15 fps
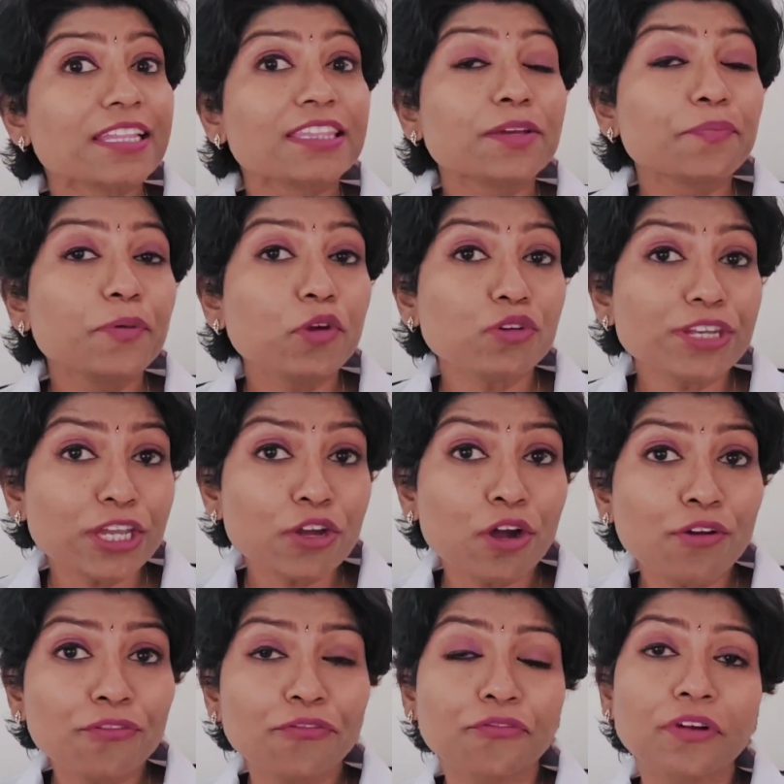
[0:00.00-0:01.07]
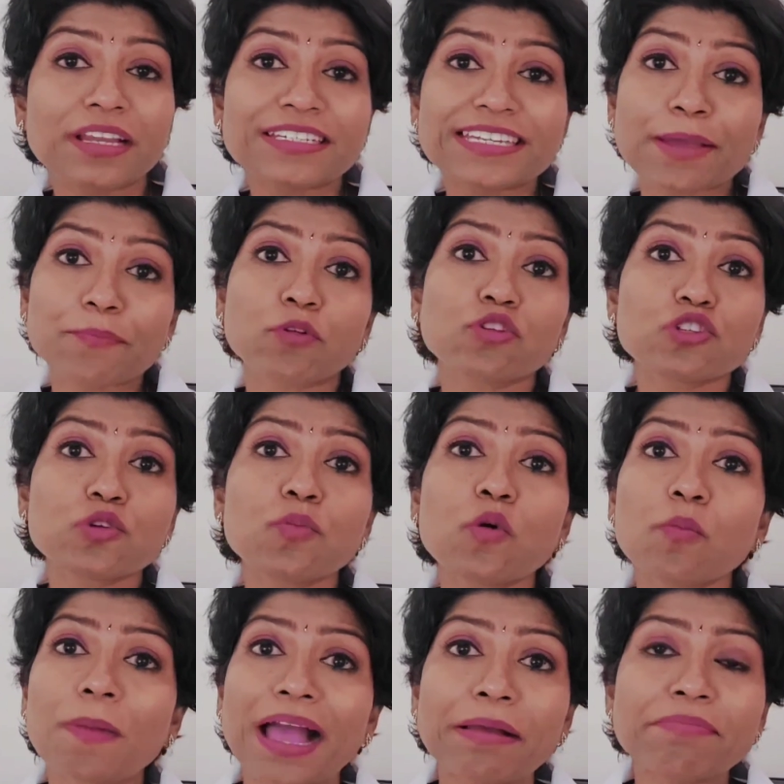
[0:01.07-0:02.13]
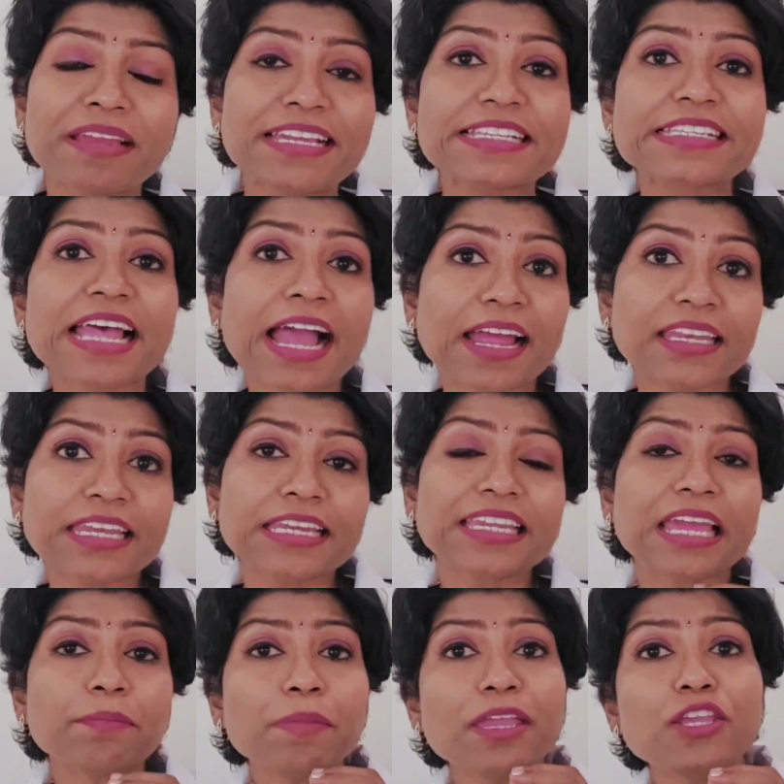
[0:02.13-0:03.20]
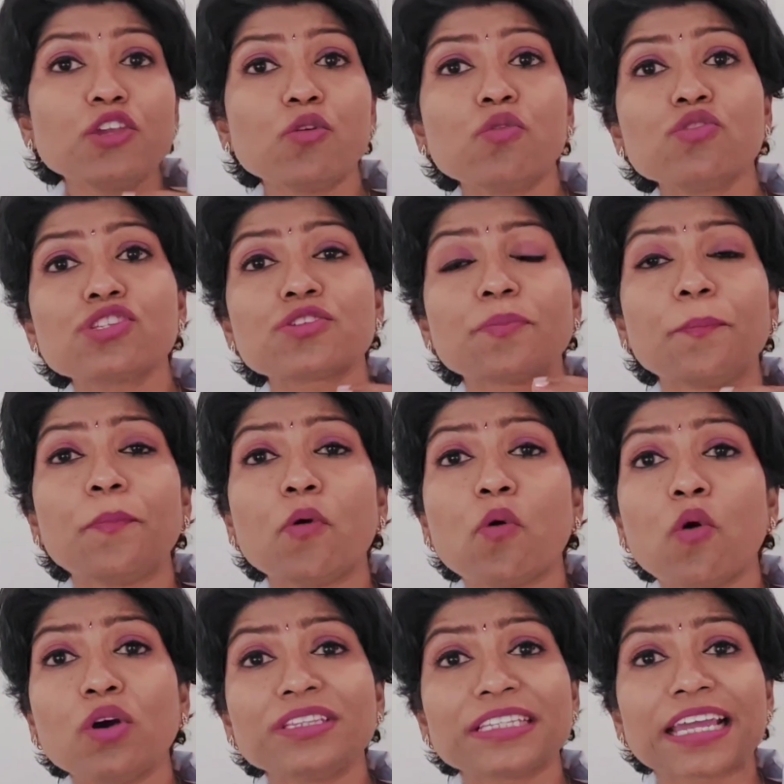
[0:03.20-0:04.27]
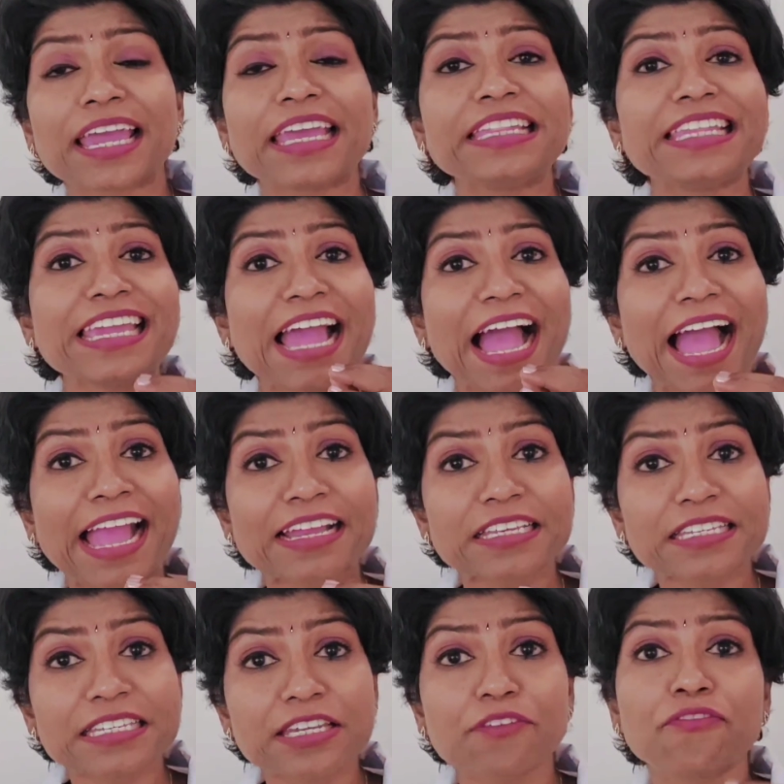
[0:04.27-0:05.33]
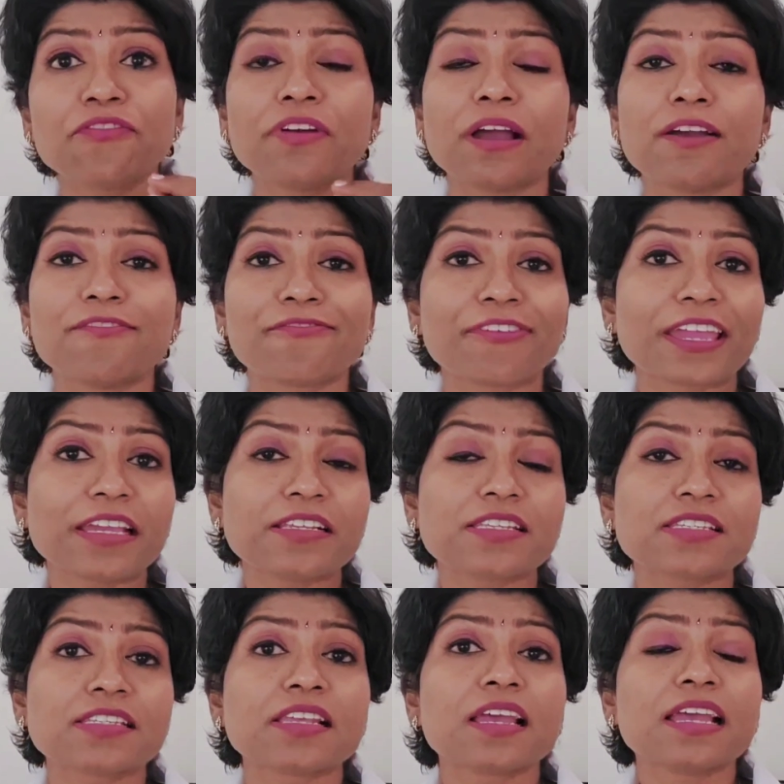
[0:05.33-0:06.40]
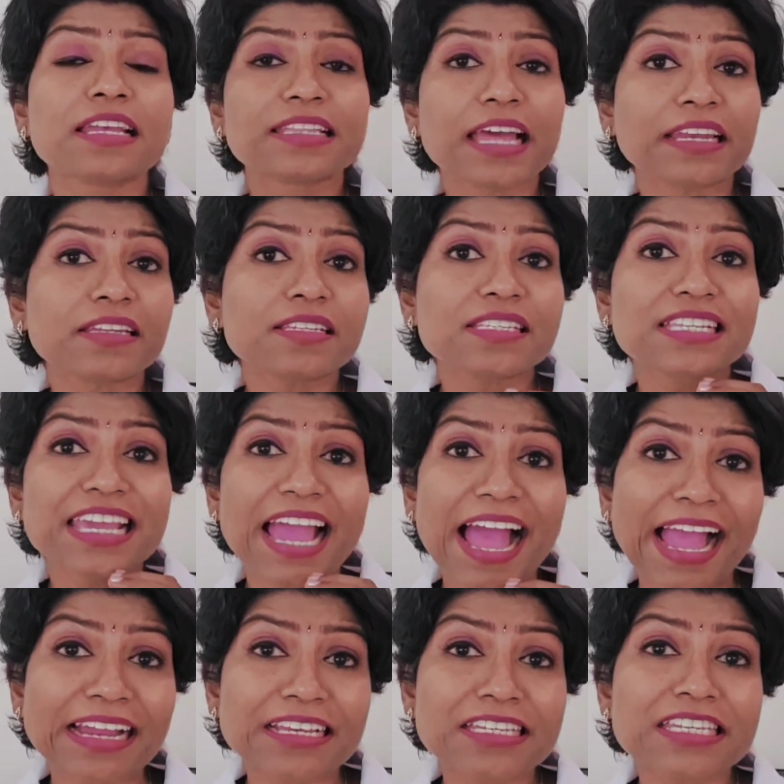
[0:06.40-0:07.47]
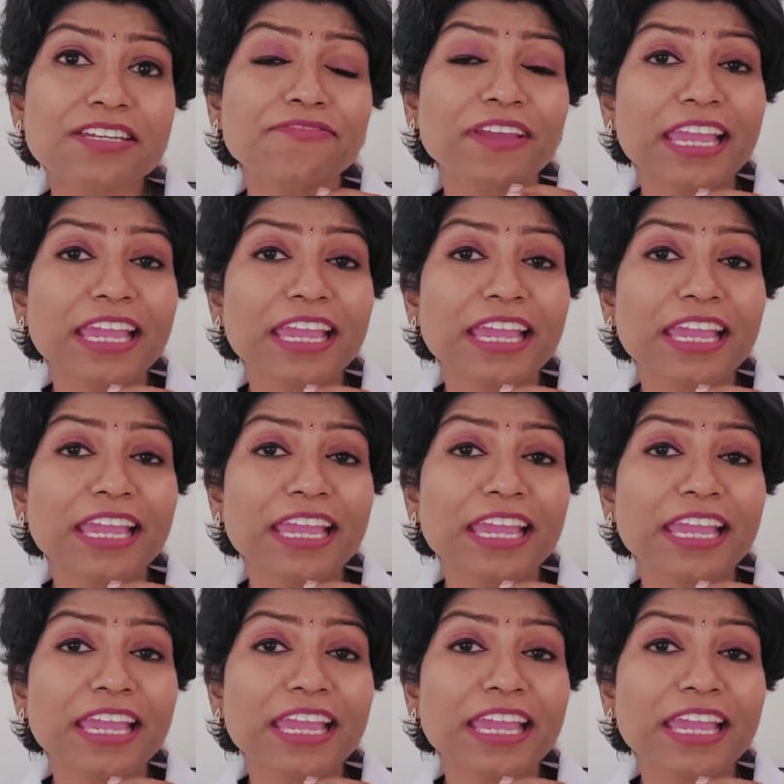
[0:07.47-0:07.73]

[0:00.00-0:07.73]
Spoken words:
The beauty of teprotumumab is that it can be used both in the active phase, that is the active